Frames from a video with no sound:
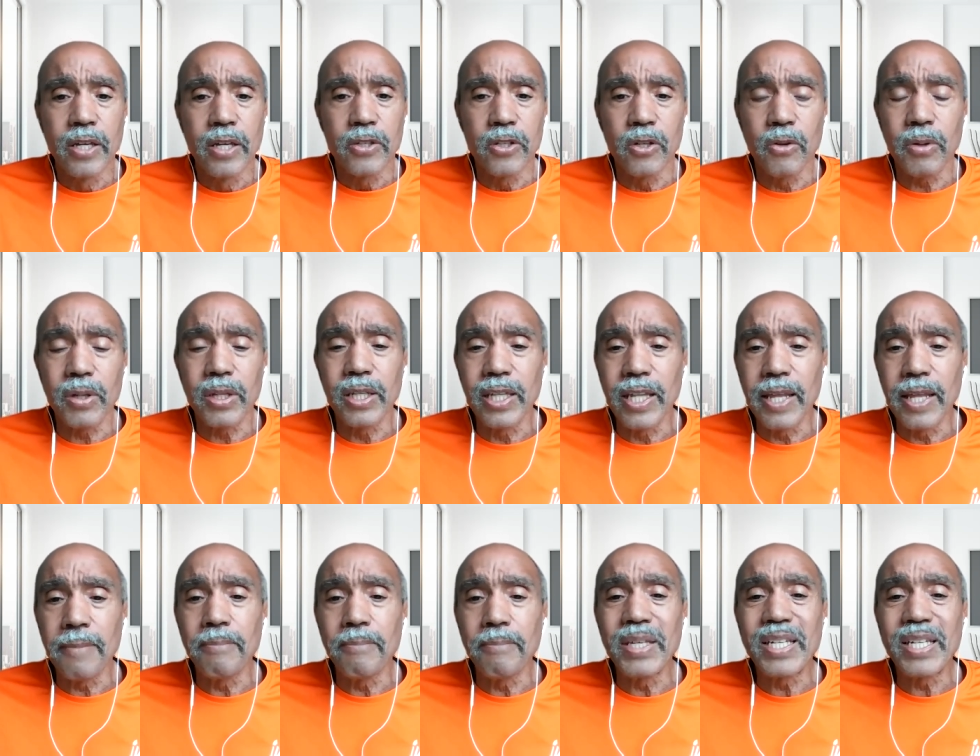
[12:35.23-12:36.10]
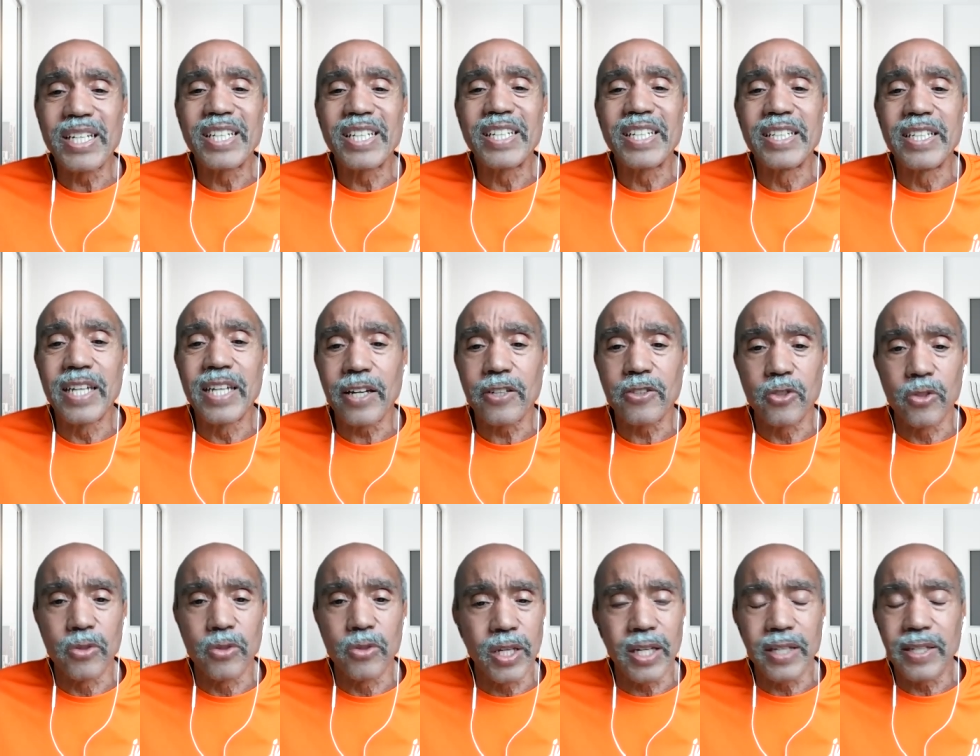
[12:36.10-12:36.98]
you know what, let me
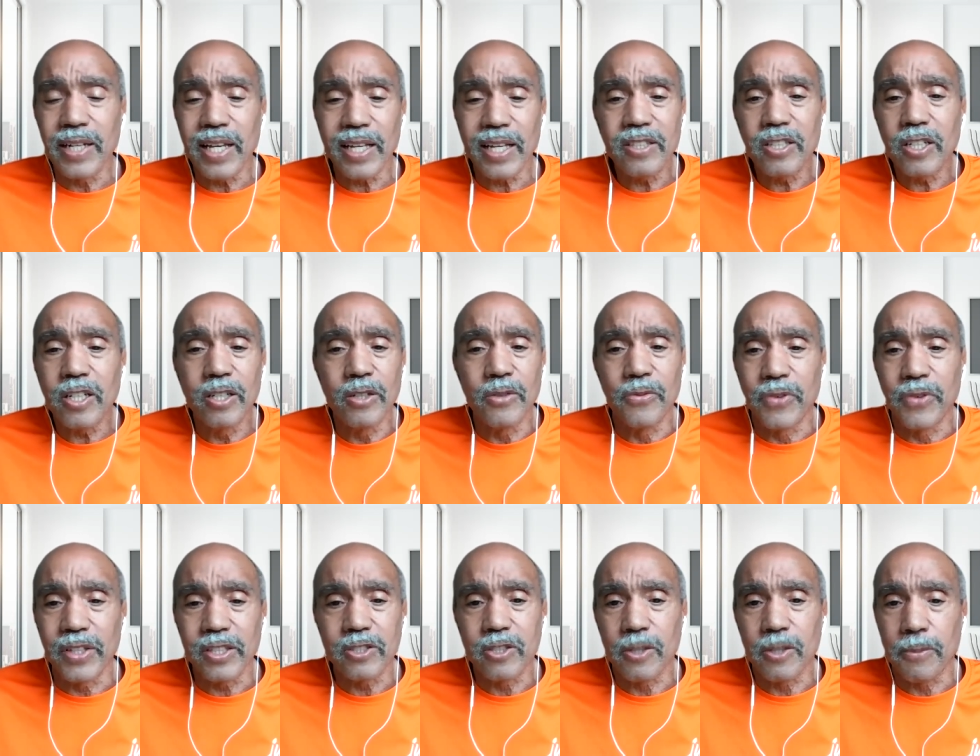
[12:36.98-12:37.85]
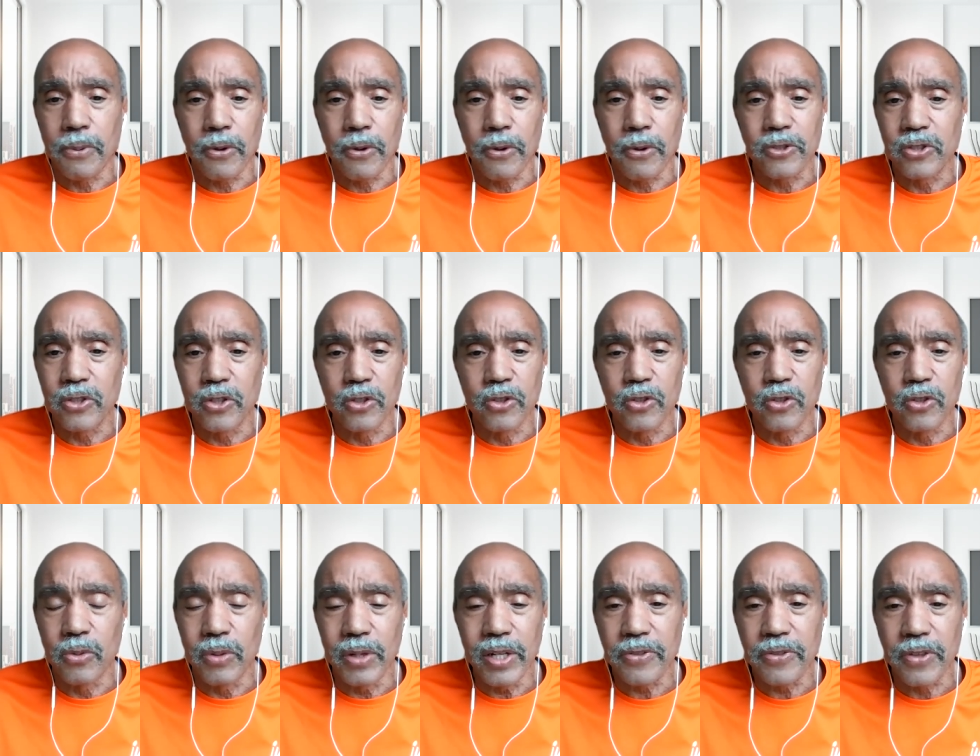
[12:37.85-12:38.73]
connect you, not to convince the person to
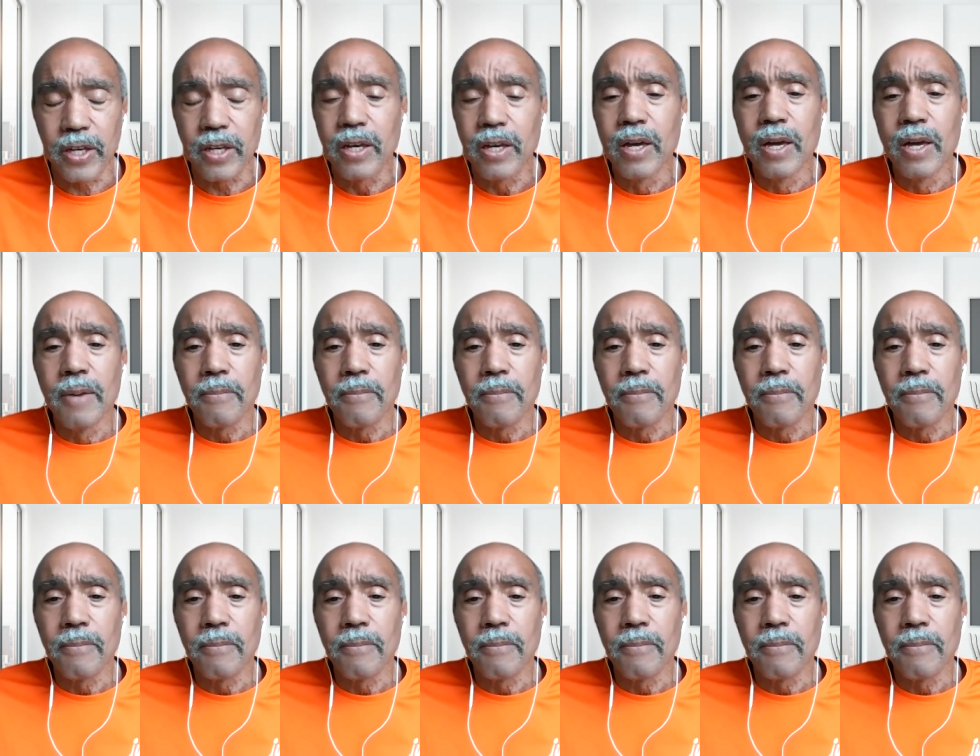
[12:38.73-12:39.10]
do anything,